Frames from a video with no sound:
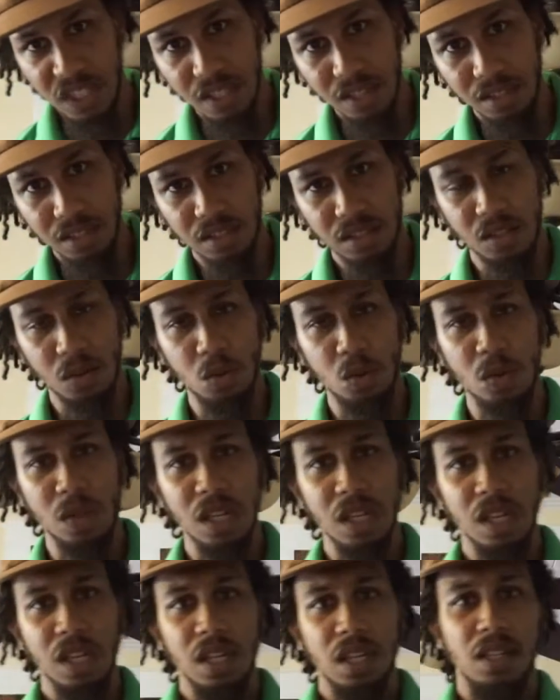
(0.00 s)
So
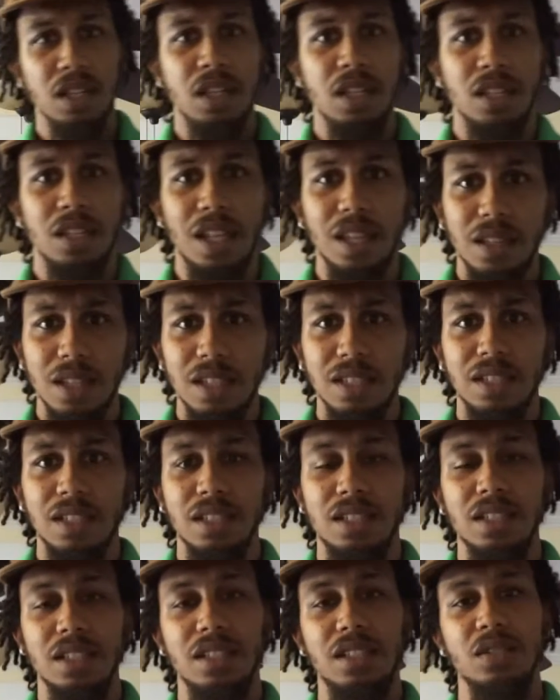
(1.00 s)
that leads
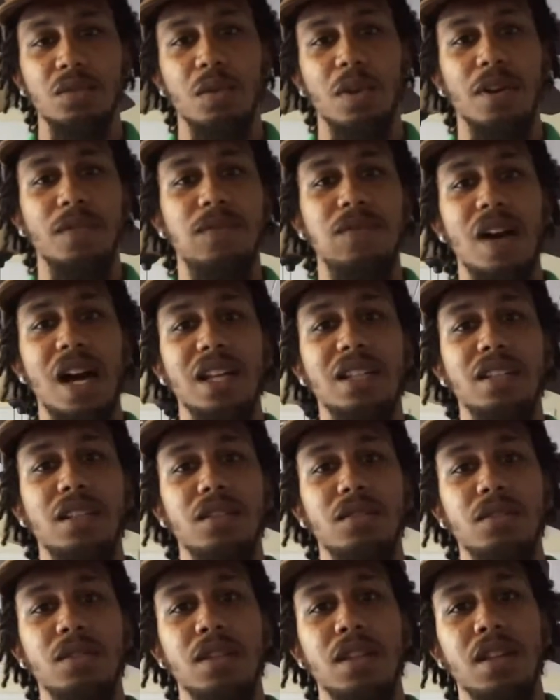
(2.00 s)
us into our
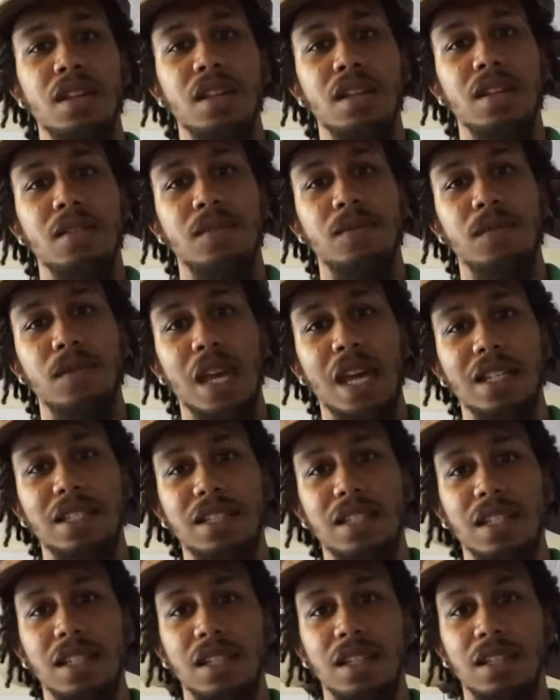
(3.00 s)
final
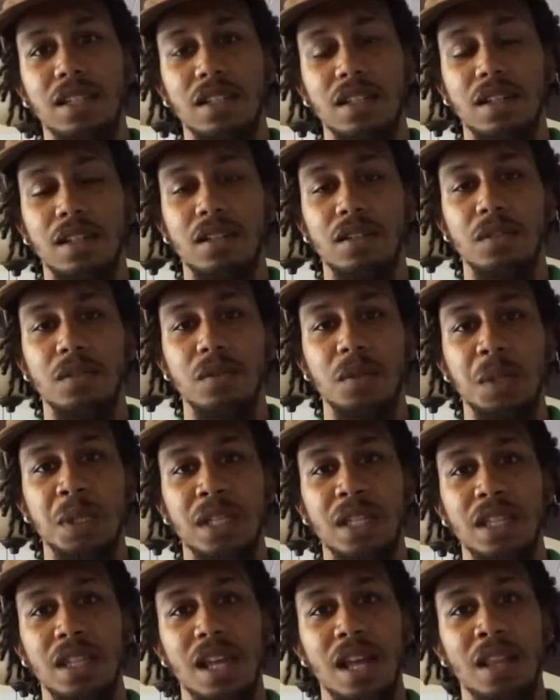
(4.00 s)
facet, or
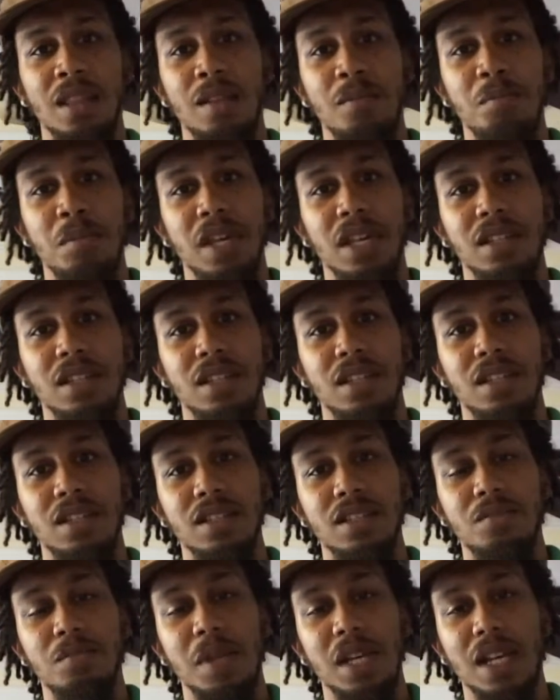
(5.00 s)
an element in
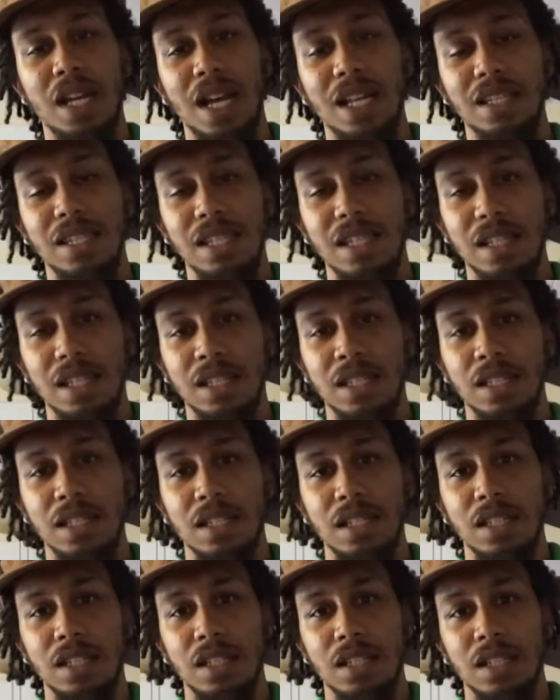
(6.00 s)
this big idea:
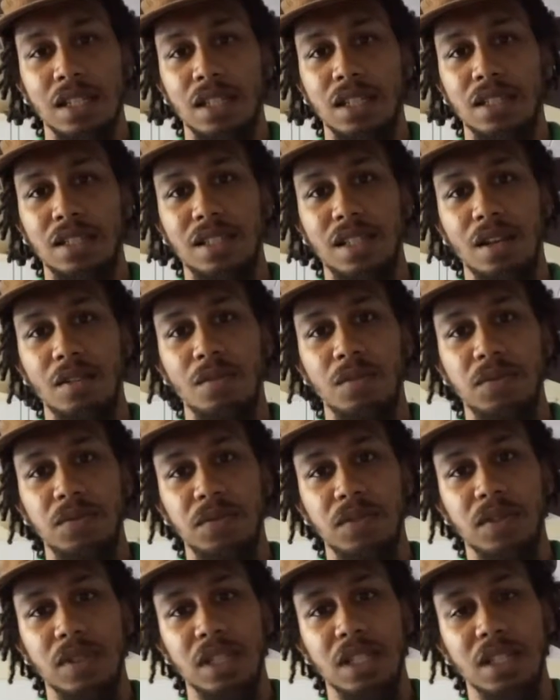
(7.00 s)

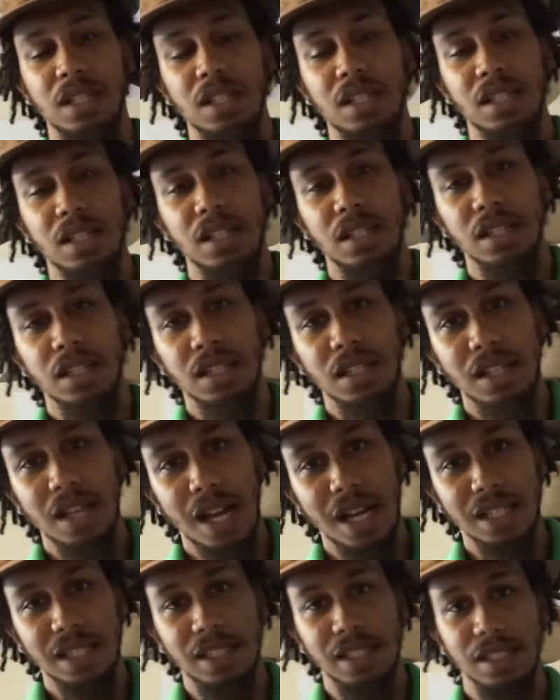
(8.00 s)

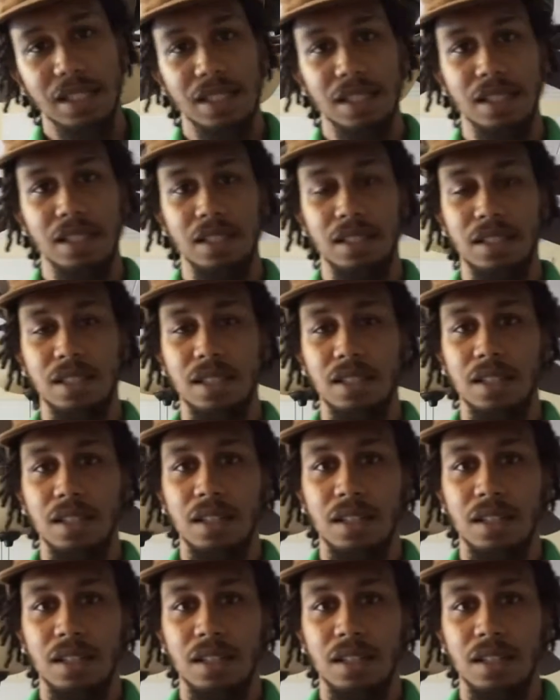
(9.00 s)
self-consciousness.